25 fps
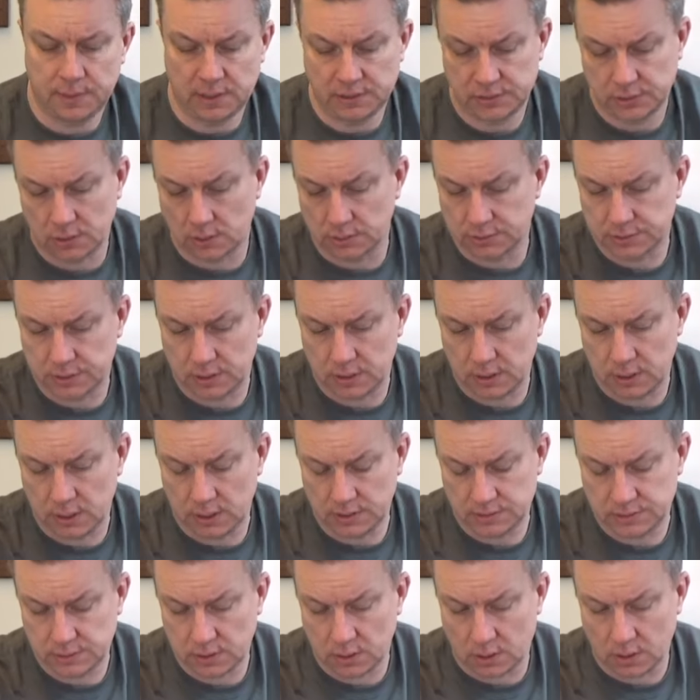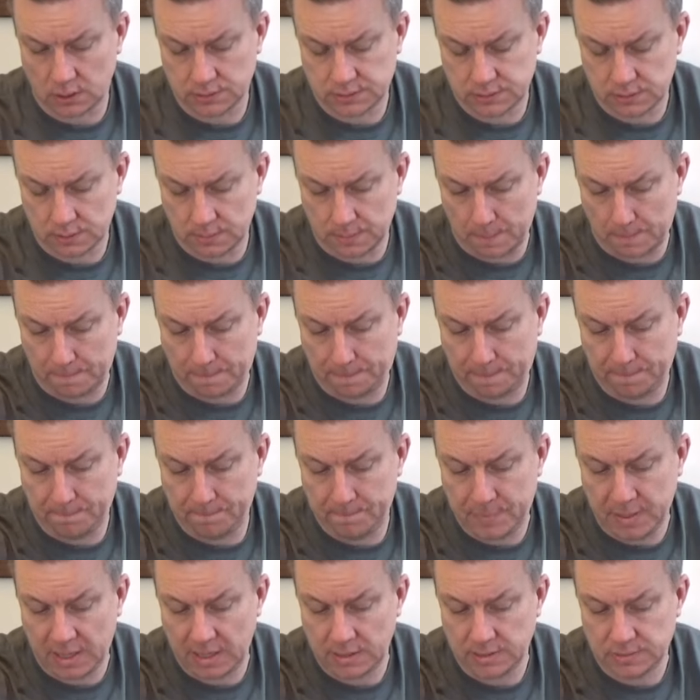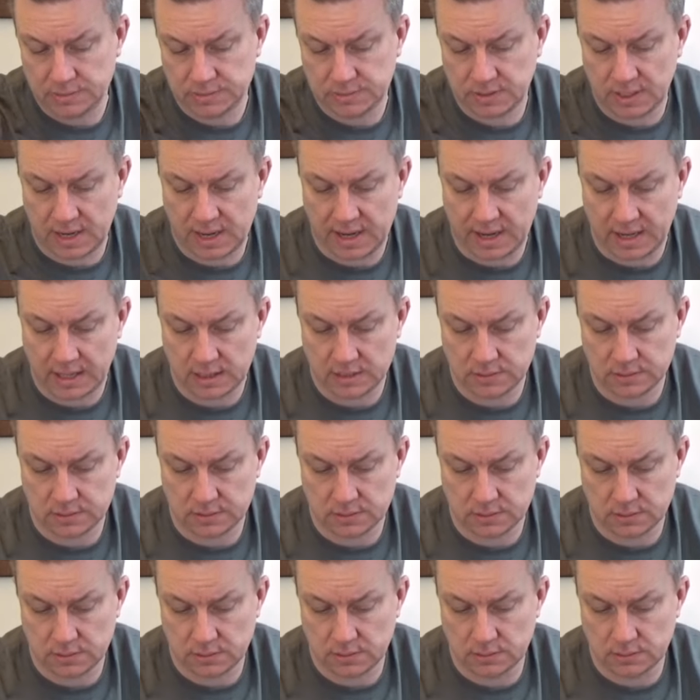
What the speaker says: It's got pins and